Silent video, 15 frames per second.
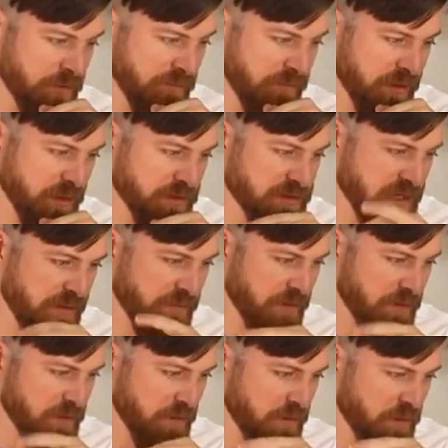The video's having a
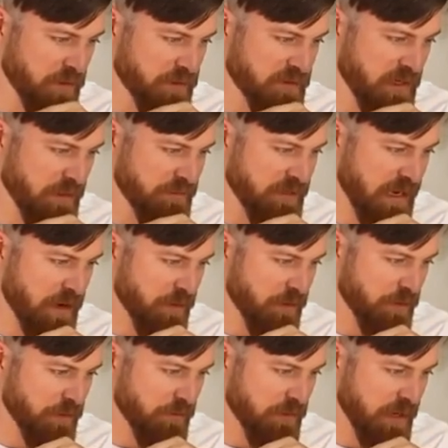little hard time
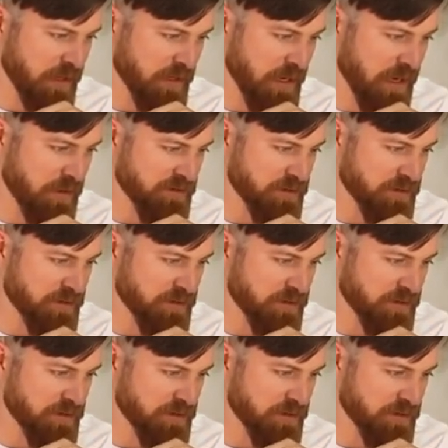downloading right now,